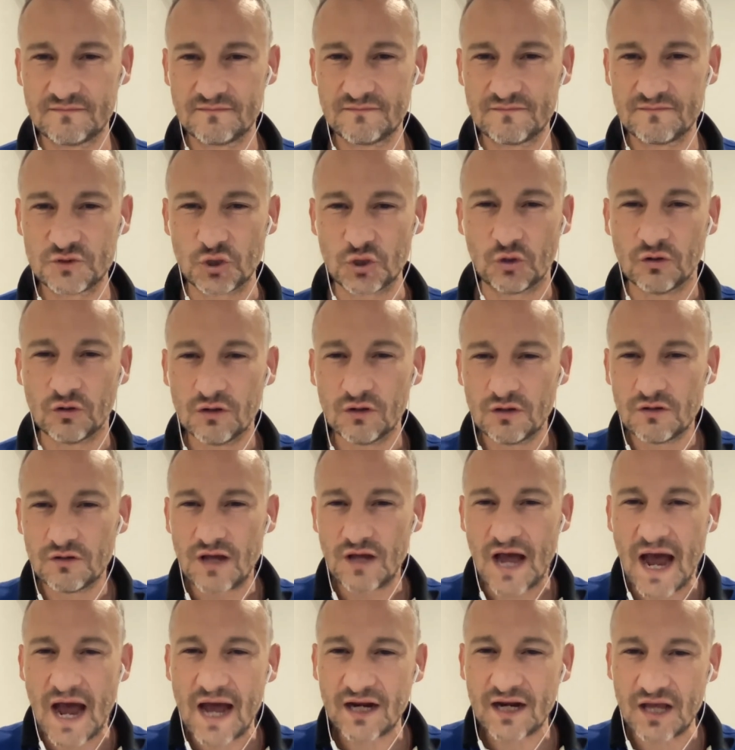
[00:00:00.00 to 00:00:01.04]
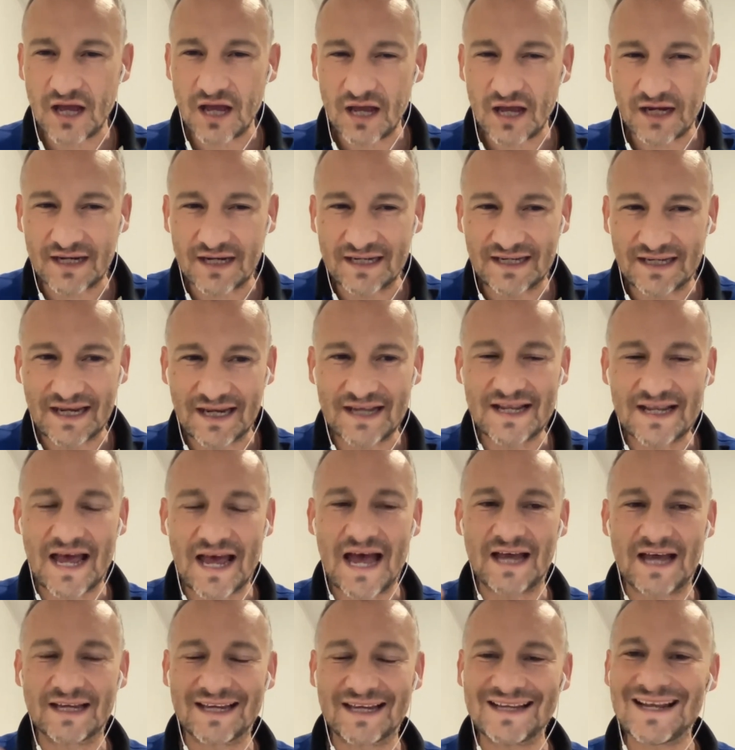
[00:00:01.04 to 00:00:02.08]
So can
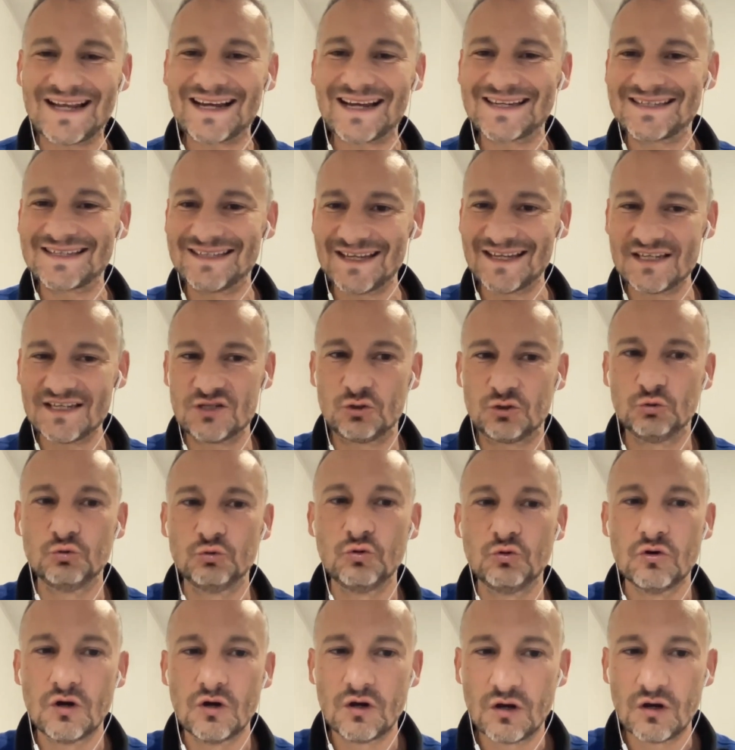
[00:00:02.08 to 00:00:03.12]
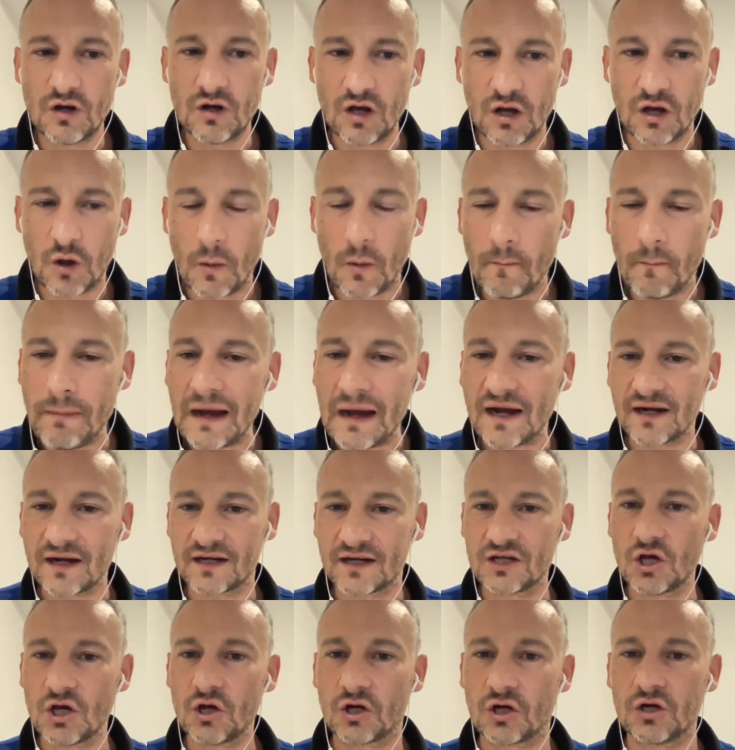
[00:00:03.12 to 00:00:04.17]
access to a
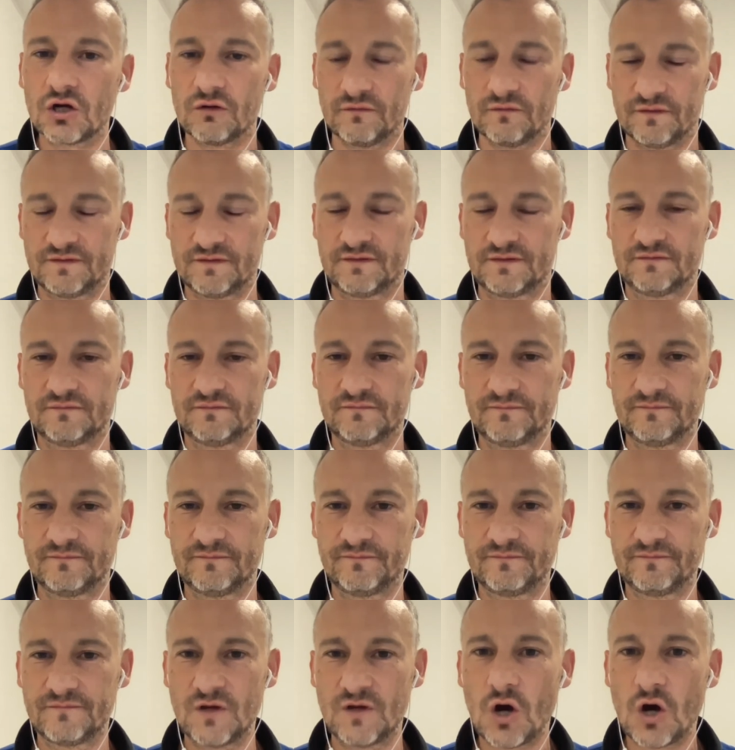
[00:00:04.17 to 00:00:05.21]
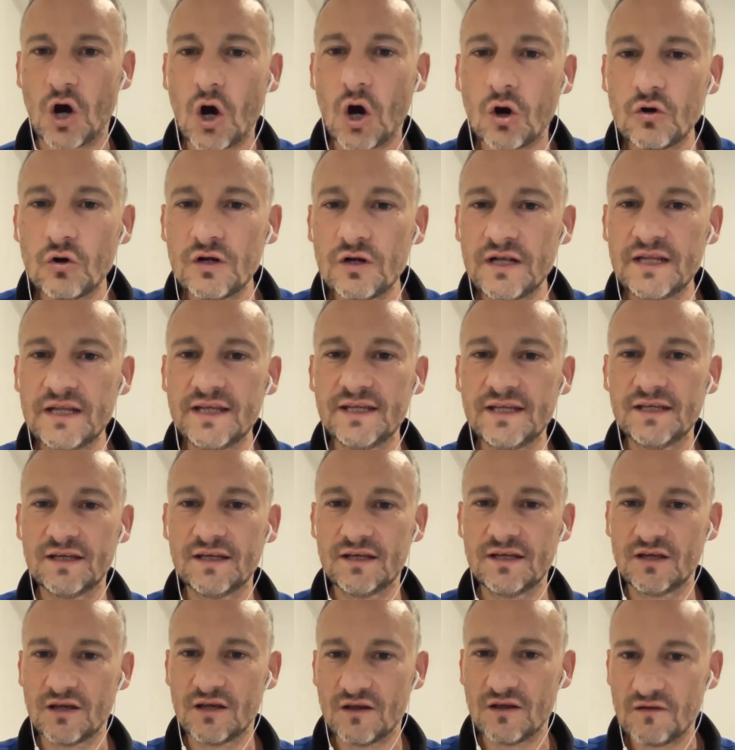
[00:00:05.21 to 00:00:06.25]
bank account. Only
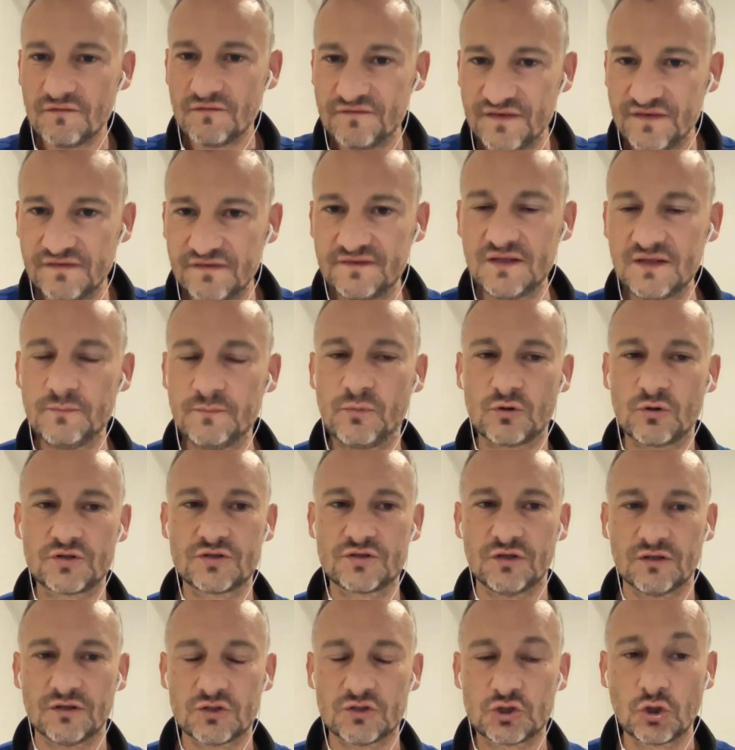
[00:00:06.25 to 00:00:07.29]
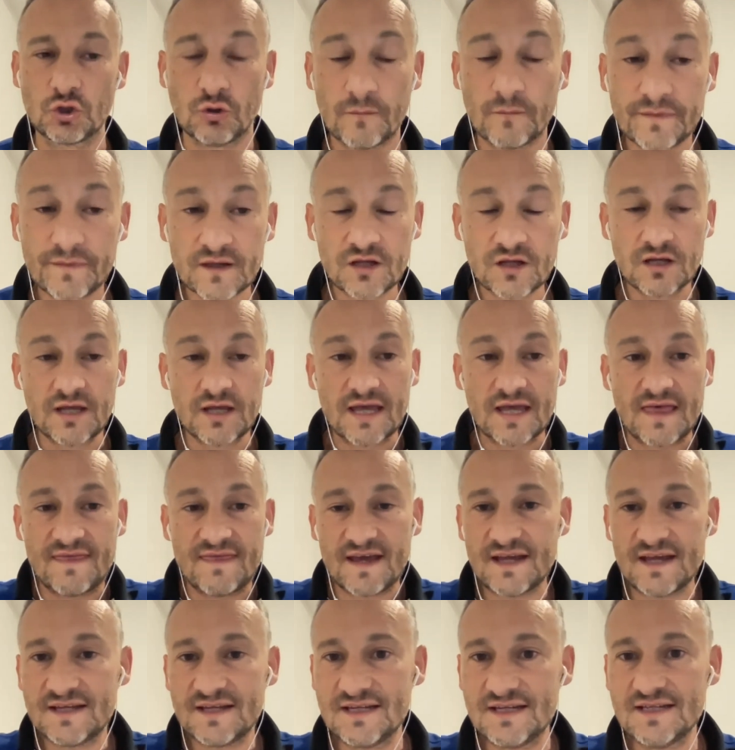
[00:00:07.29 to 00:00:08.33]
50%. So
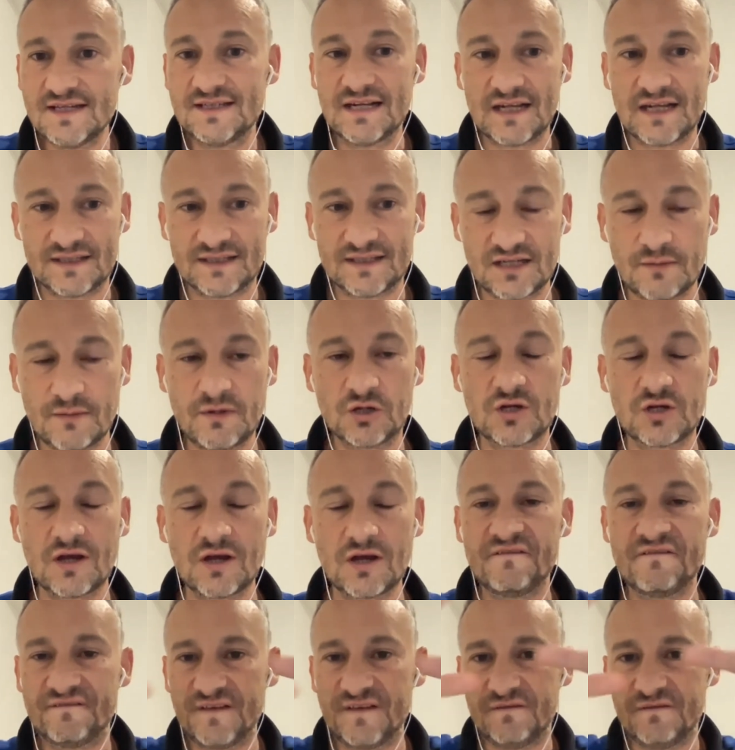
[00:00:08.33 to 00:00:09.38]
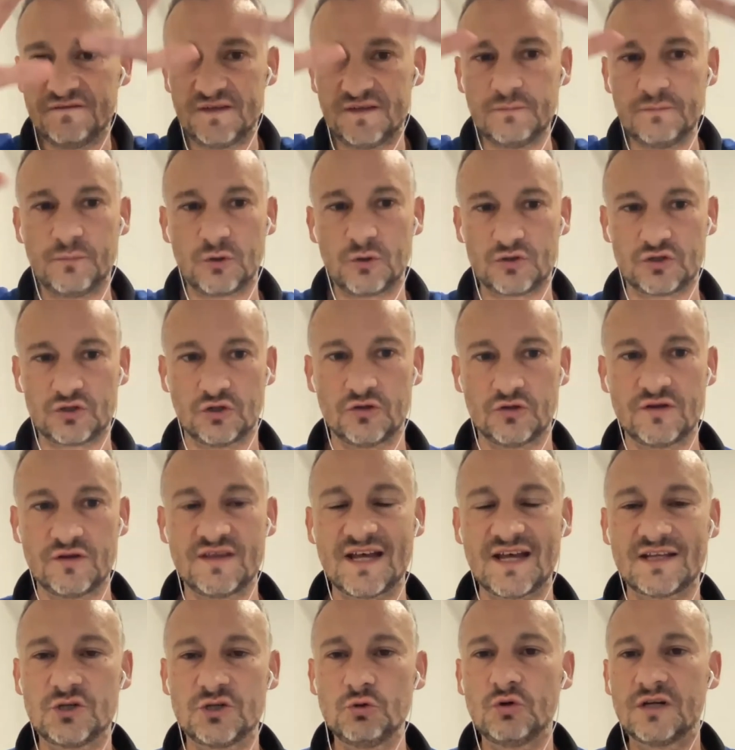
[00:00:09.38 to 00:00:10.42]
there exists in Latin America 50%
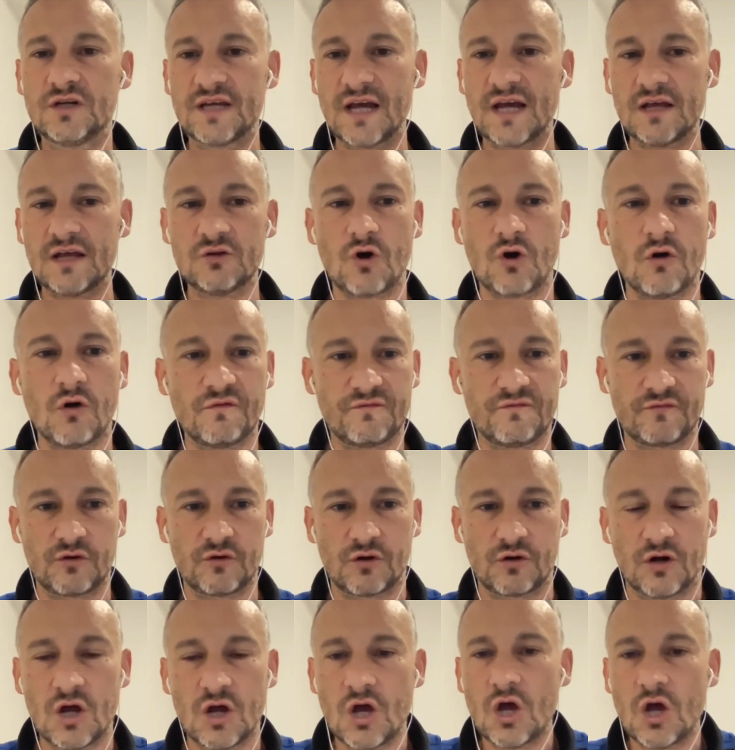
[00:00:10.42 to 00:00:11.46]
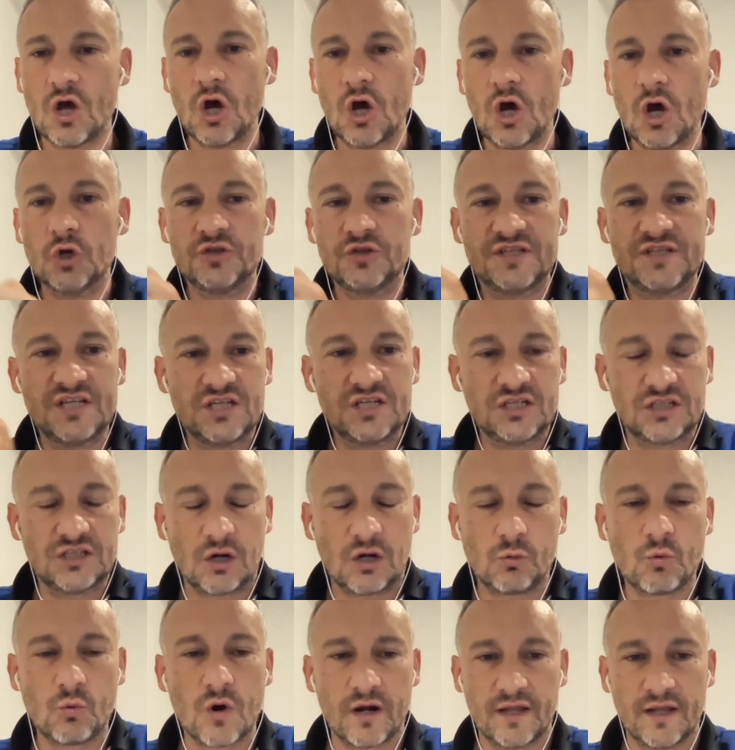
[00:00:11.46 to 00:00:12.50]
that you can offer a digital
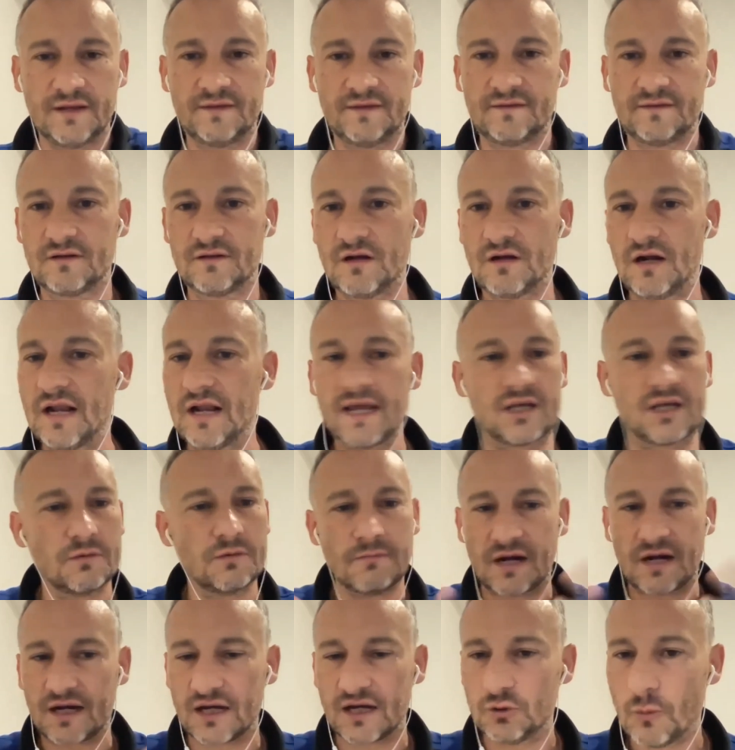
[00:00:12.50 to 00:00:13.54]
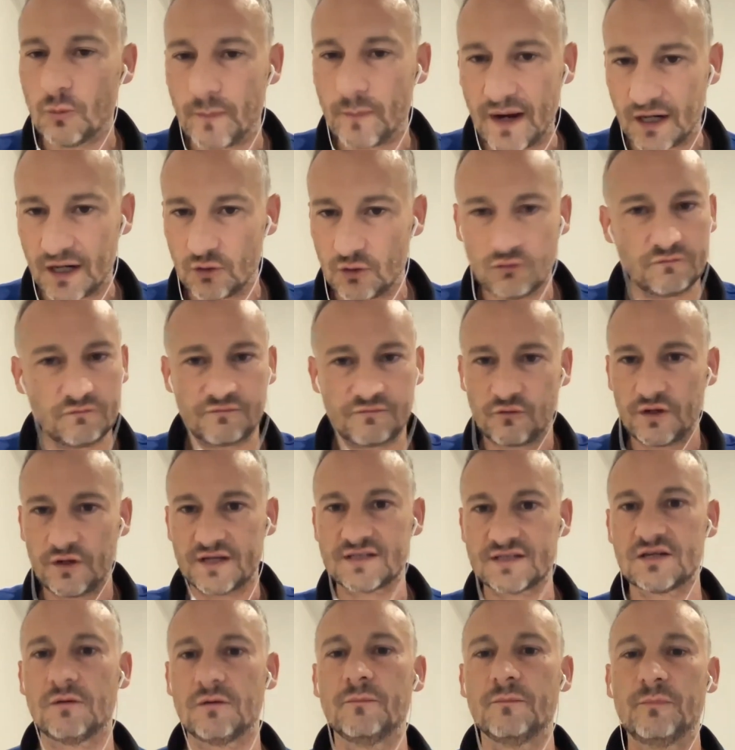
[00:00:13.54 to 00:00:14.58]
wallet like Mercado Pago, for
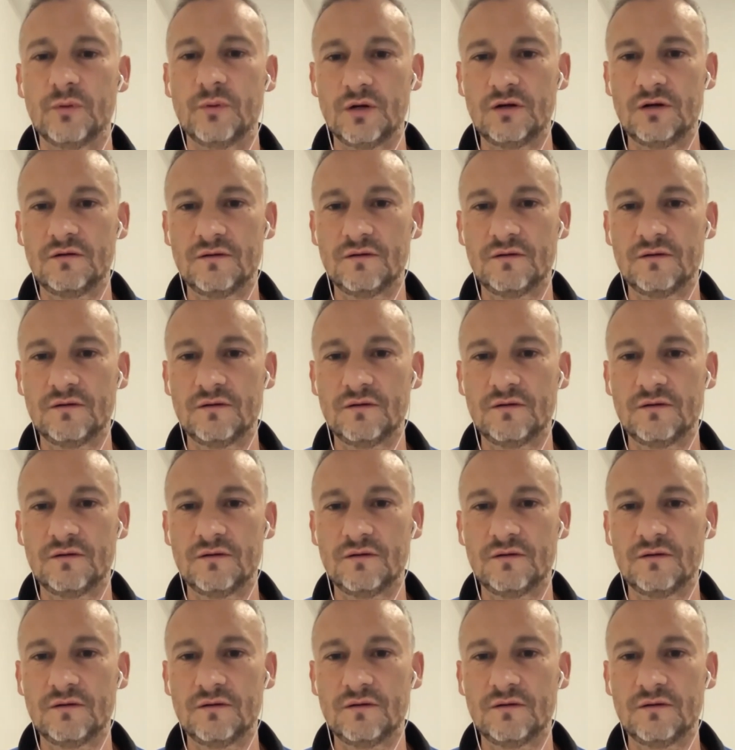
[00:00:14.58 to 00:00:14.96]
example,